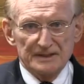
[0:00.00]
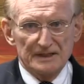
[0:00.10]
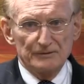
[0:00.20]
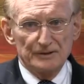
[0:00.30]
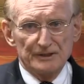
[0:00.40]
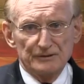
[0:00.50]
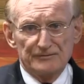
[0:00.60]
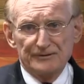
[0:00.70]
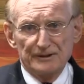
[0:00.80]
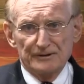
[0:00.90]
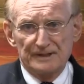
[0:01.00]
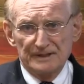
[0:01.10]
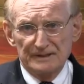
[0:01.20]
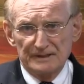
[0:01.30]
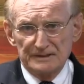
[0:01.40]
not only good for your
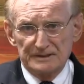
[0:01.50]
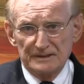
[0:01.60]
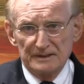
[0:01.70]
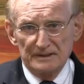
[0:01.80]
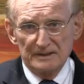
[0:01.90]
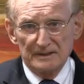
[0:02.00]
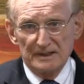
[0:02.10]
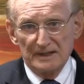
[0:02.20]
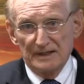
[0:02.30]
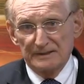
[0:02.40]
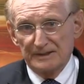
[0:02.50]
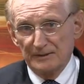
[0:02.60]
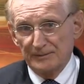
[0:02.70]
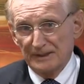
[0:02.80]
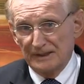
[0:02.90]
kidneys and
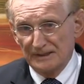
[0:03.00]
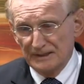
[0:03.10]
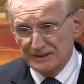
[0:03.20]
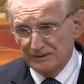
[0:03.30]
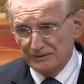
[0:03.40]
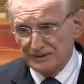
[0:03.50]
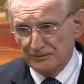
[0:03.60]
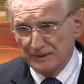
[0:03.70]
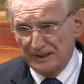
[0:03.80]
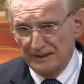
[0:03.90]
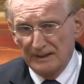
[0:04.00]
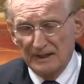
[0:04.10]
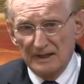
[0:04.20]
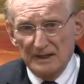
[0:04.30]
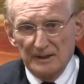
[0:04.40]
keeping kidney stones away,
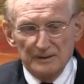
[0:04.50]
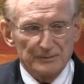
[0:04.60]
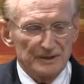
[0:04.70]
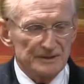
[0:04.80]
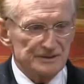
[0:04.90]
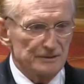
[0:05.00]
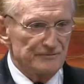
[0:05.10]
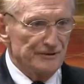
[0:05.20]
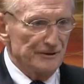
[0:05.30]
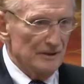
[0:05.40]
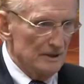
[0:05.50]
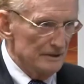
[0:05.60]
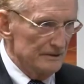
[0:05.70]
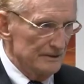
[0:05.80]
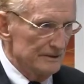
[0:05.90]
but it's good for your
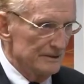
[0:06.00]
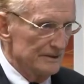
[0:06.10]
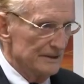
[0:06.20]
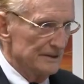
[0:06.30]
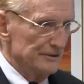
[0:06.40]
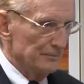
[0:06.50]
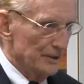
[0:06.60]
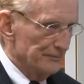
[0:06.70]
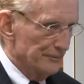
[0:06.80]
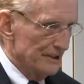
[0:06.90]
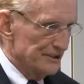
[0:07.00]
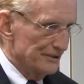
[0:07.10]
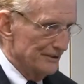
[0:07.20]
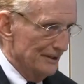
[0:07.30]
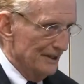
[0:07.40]
heart and your blood
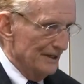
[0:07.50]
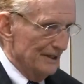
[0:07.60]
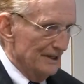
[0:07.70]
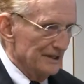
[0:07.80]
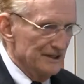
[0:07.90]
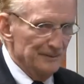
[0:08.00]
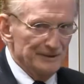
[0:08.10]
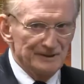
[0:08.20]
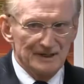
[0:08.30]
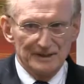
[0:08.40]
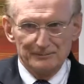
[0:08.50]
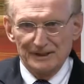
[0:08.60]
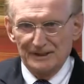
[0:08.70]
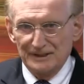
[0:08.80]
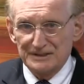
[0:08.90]
pressure and keeping
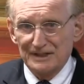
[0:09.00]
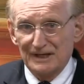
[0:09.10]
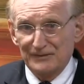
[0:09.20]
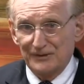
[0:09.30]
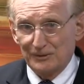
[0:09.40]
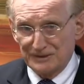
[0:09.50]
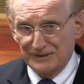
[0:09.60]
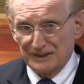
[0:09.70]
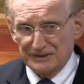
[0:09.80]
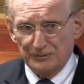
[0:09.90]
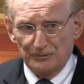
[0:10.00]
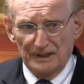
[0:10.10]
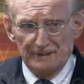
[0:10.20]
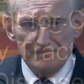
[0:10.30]
diabetes and those things away.